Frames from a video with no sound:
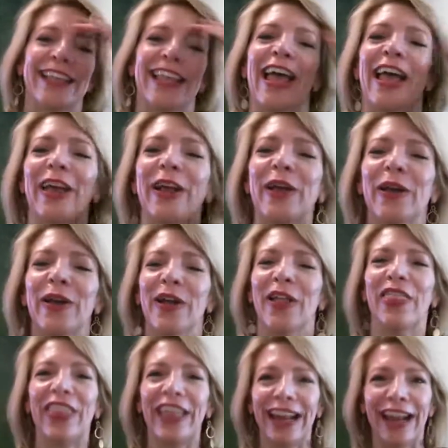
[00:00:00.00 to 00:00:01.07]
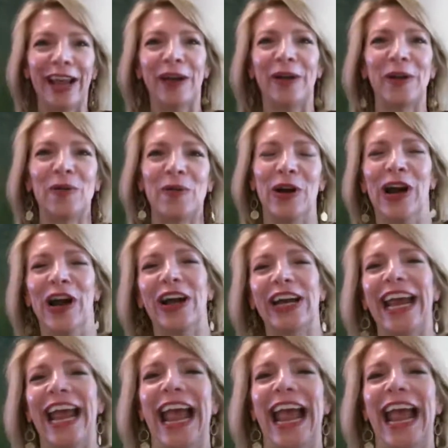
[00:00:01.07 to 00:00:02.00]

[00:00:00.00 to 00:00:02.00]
Like, then I go to work,